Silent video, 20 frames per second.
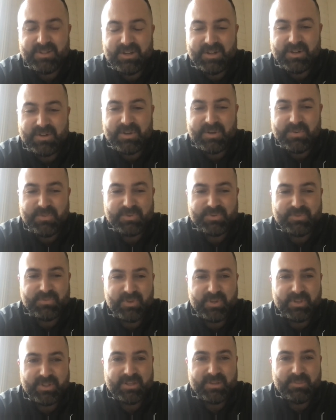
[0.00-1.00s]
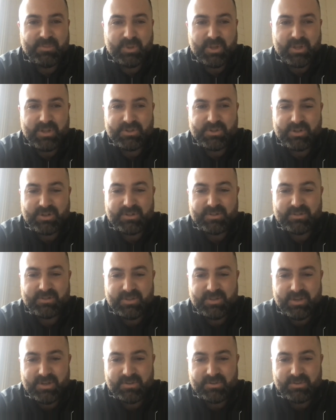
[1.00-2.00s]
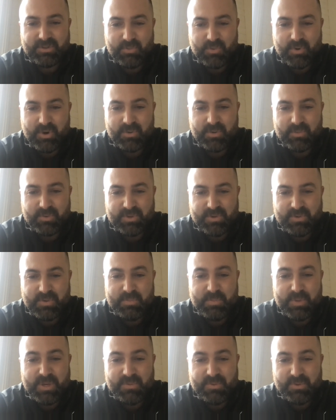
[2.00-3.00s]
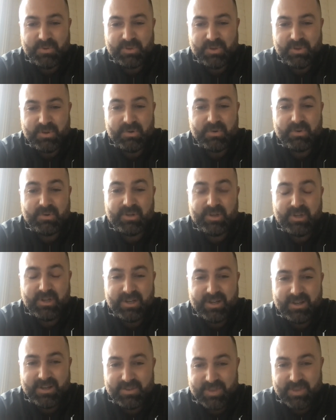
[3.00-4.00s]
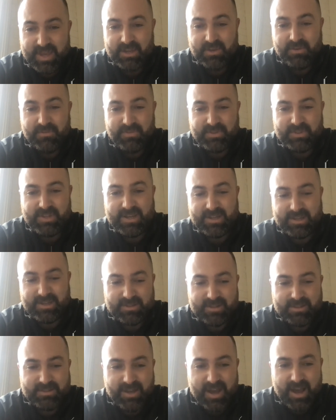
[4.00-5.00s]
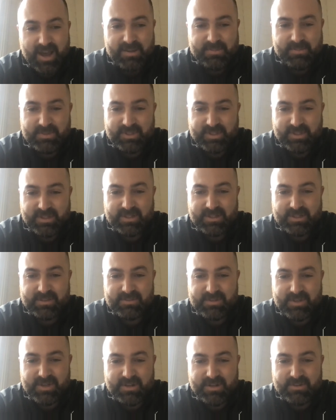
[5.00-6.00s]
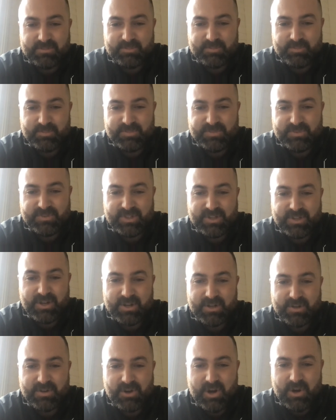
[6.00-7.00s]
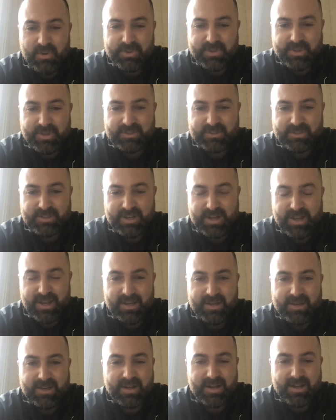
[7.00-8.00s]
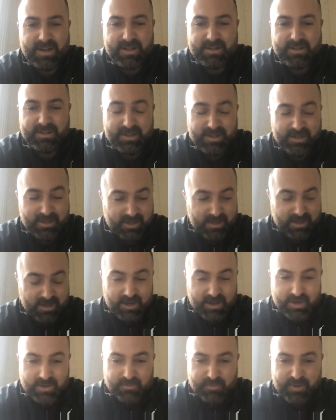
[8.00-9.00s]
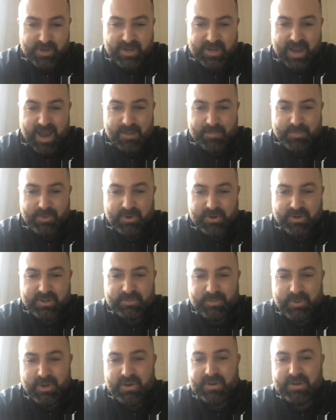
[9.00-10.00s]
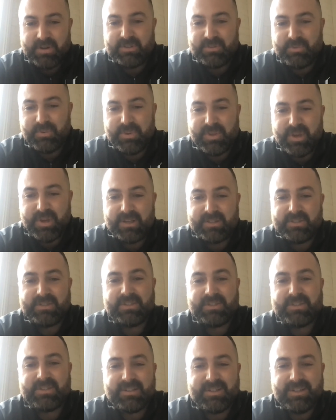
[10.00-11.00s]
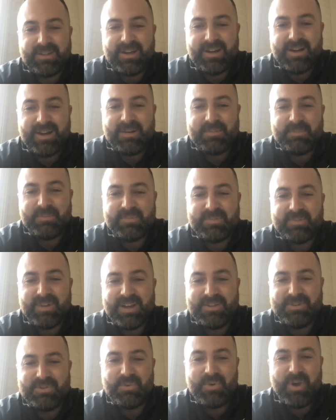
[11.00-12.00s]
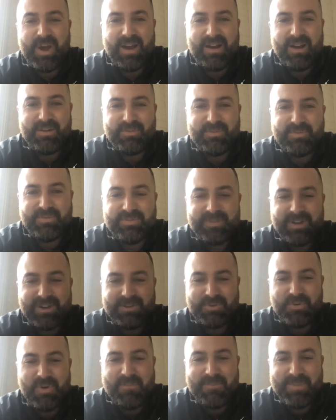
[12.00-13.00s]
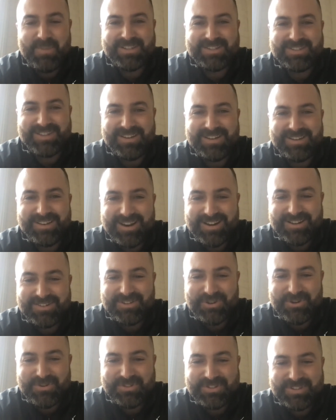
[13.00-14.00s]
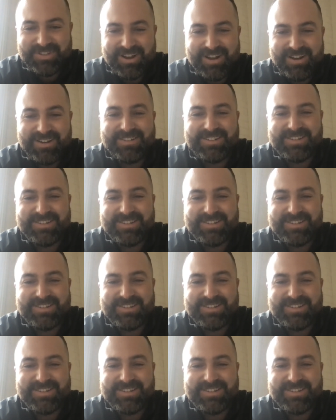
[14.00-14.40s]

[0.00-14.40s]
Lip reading: it was really a pleasure, to work with you and meet with you. Thank you for taking the time to, sit on a call with us today to kind of recap your experience with us. I do have my son here too, so I'm